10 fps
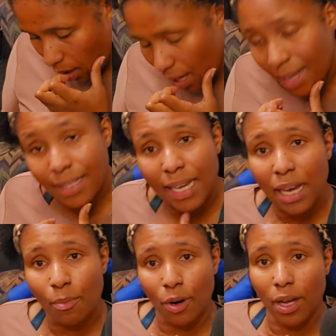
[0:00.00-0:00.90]
and
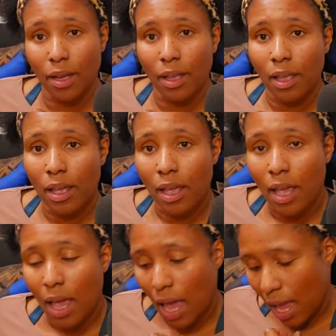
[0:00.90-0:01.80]
Tamra,
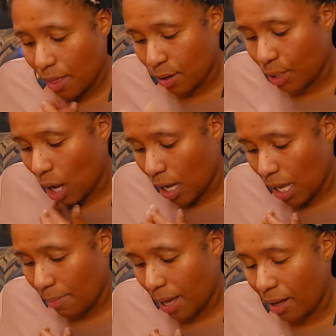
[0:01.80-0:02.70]
and they're
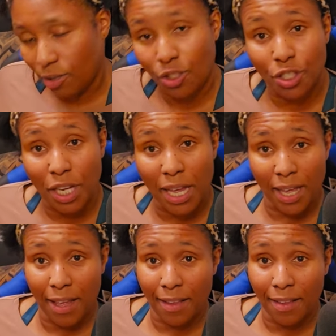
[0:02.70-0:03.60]
talking about
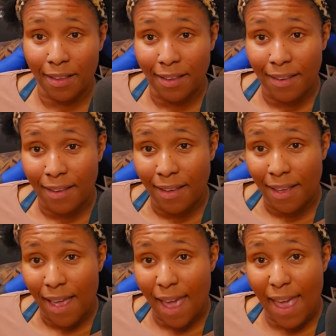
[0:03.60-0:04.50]
Jen
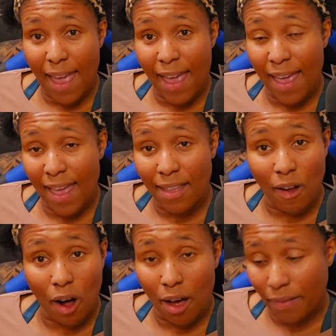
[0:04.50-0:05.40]
and
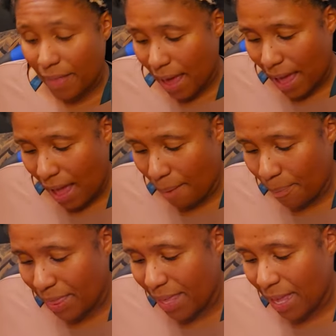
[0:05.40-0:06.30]
all that.
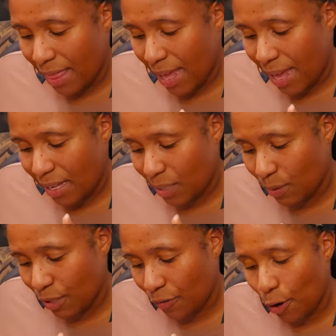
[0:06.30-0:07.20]
But then they
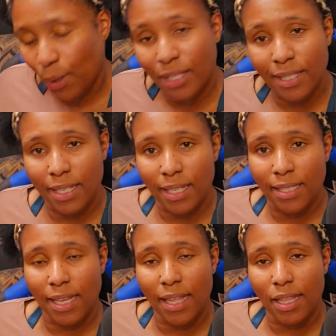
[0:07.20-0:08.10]
switch
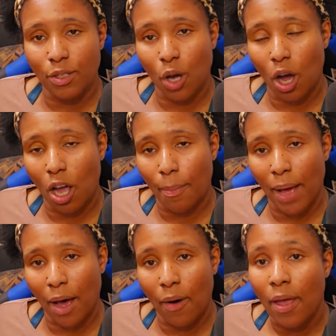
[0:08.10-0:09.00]
focuses and then talk
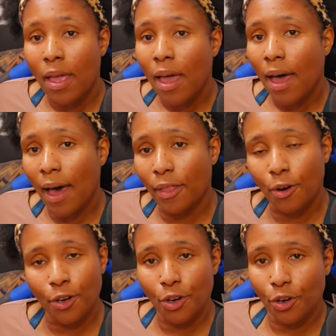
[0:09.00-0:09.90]
about
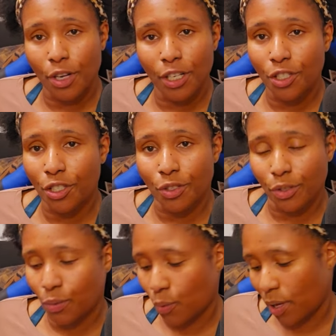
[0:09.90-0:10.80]
Heather and her
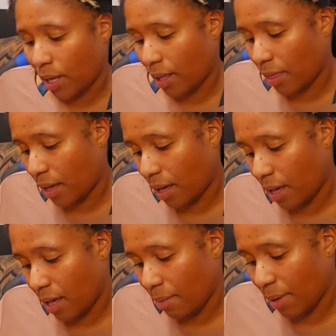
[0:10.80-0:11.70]
issues with
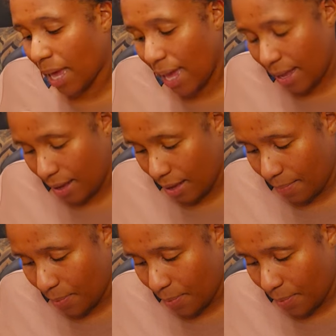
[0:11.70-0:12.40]
um, Katie.